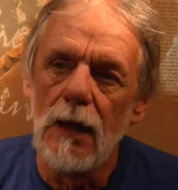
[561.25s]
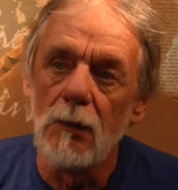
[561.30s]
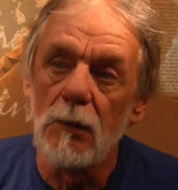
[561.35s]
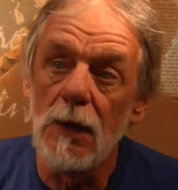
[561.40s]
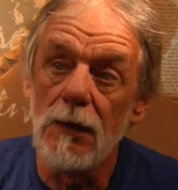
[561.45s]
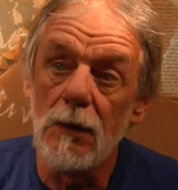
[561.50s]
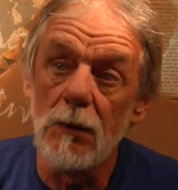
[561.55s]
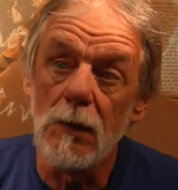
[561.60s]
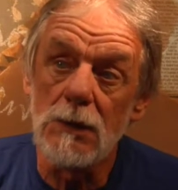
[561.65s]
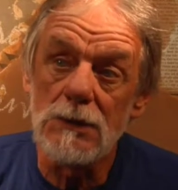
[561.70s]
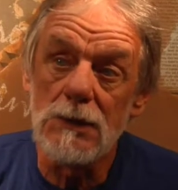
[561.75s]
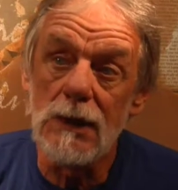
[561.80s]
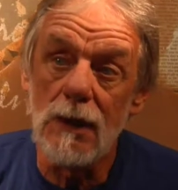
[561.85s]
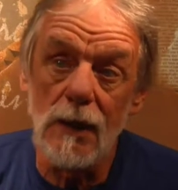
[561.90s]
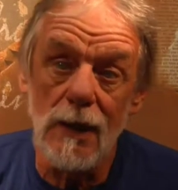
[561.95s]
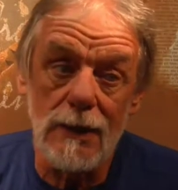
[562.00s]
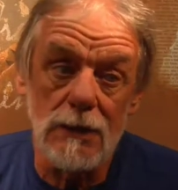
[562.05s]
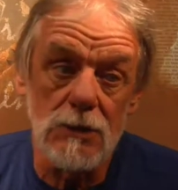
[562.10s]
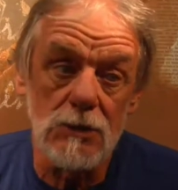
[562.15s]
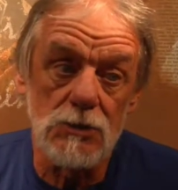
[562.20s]
Well, there was an
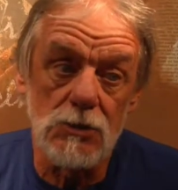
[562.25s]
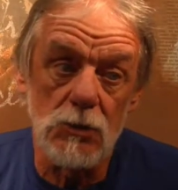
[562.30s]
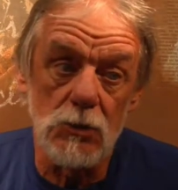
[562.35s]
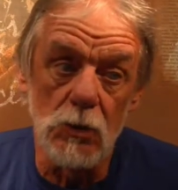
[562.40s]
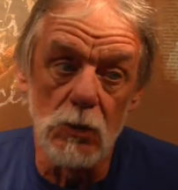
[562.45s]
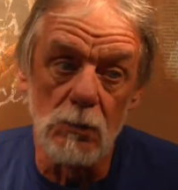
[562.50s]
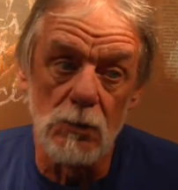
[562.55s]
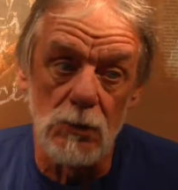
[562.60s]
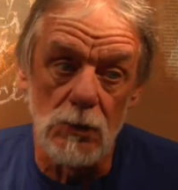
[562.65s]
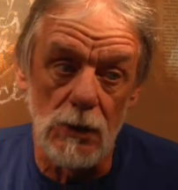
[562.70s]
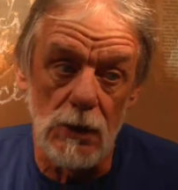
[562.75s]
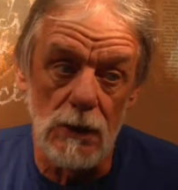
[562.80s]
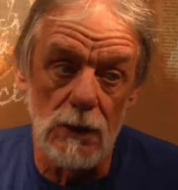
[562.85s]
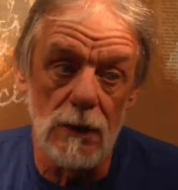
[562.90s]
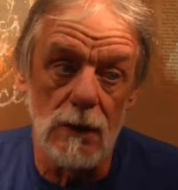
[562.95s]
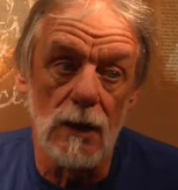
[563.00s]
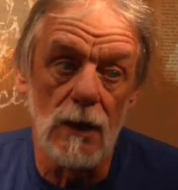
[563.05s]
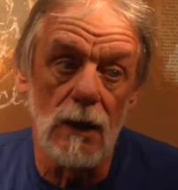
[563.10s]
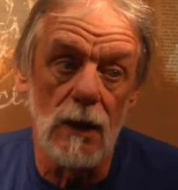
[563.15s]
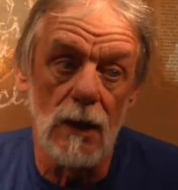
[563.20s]
elected school board
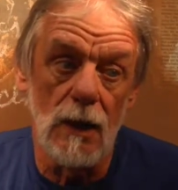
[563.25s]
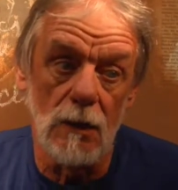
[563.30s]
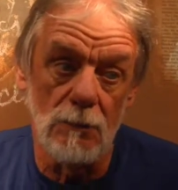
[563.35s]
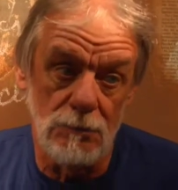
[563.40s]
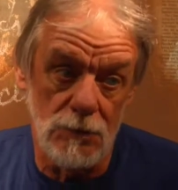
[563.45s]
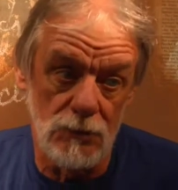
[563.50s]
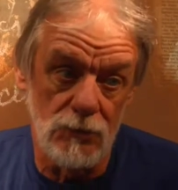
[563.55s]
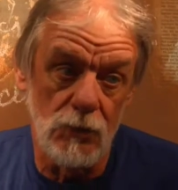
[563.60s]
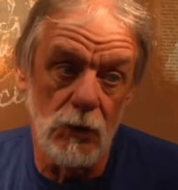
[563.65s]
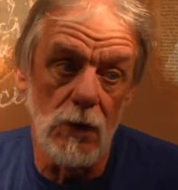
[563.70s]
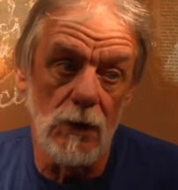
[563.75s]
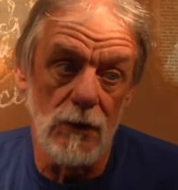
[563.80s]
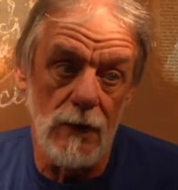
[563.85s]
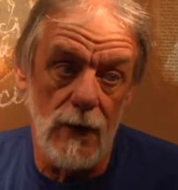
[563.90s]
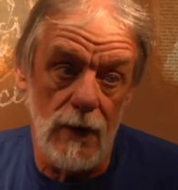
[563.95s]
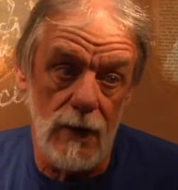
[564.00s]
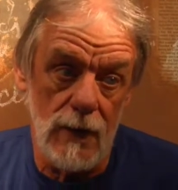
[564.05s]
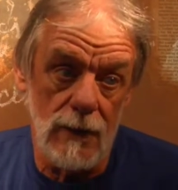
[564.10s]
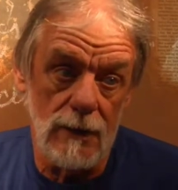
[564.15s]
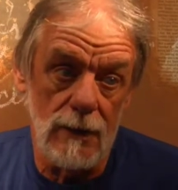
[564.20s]
uh, before
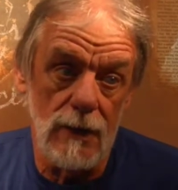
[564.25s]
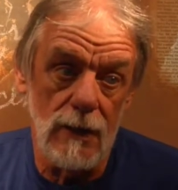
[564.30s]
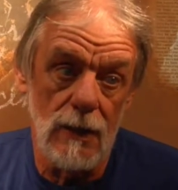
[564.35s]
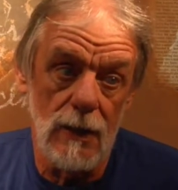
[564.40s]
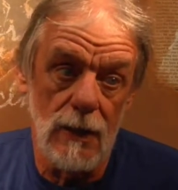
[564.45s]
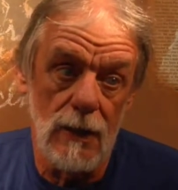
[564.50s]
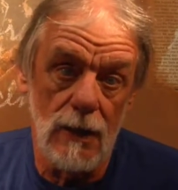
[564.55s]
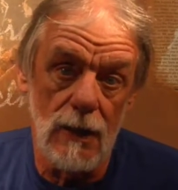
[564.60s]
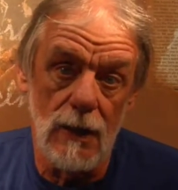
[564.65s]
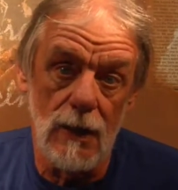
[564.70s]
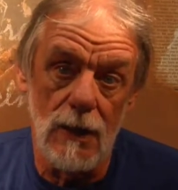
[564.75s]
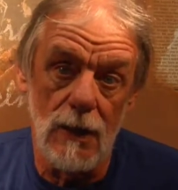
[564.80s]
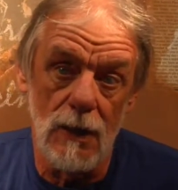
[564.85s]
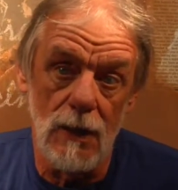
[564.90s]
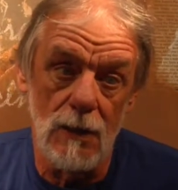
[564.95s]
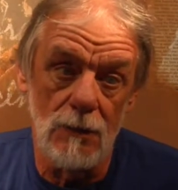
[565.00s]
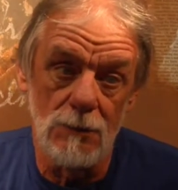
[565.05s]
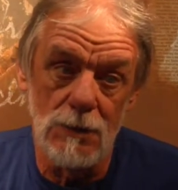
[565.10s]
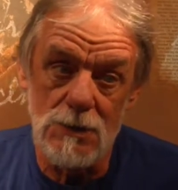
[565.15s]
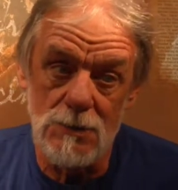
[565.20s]
that,
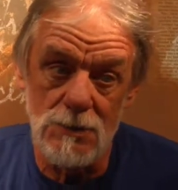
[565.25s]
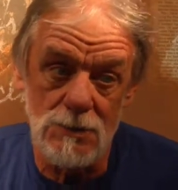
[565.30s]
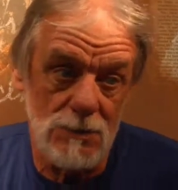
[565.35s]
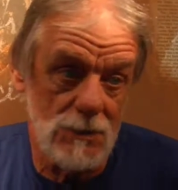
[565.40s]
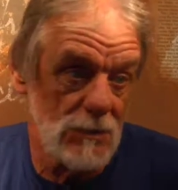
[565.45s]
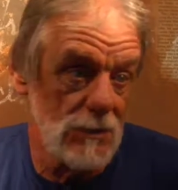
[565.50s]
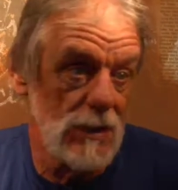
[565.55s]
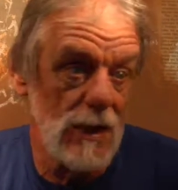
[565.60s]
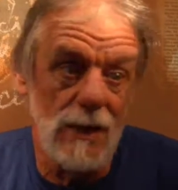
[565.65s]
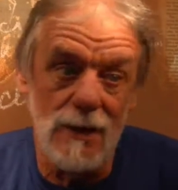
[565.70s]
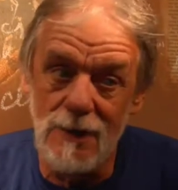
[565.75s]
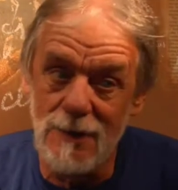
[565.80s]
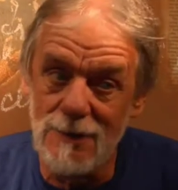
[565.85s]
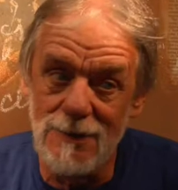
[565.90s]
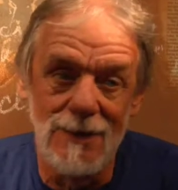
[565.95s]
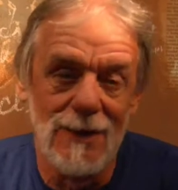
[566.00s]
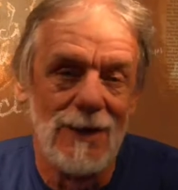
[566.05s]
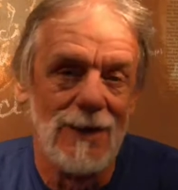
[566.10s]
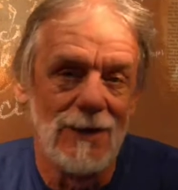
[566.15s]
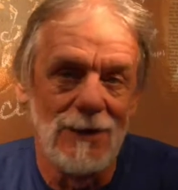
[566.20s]
uh, which
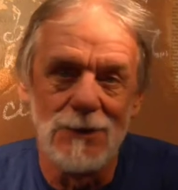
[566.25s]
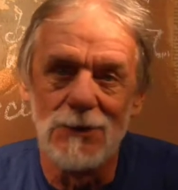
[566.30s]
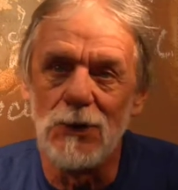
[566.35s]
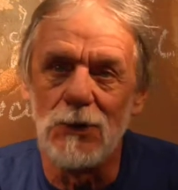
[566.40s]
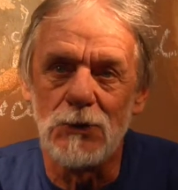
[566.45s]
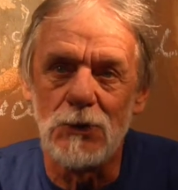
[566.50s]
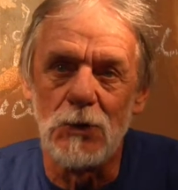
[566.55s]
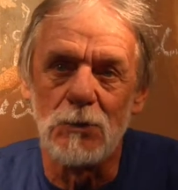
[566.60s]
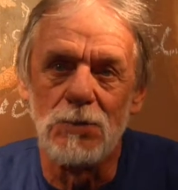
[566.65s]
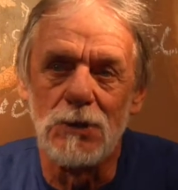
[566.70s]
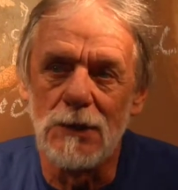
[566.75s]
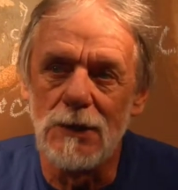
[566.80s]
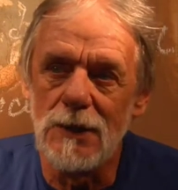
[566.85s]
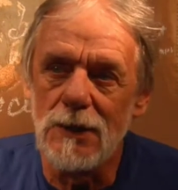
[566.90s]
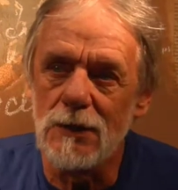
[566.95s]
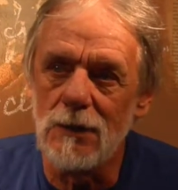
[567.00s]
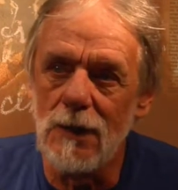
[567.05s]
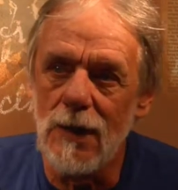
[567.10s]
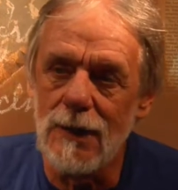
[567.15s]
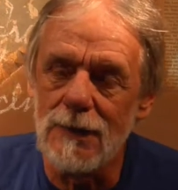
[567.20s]
created local
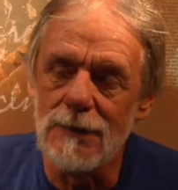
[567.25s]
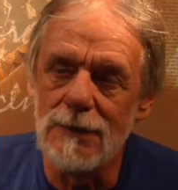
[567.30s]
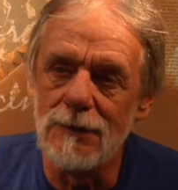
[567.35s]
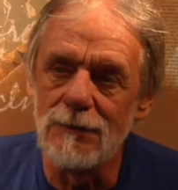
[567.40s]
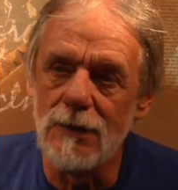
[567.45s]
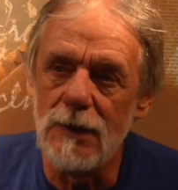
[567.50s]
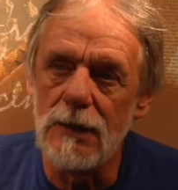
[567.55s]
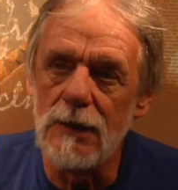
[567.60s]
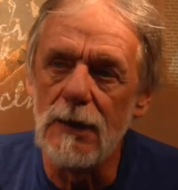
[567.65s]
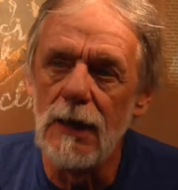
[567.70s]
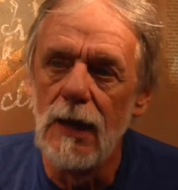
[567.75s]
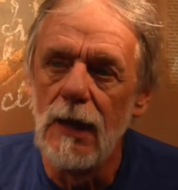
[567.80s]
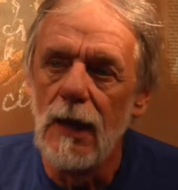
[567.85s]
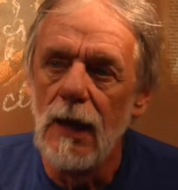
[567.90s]
political activity.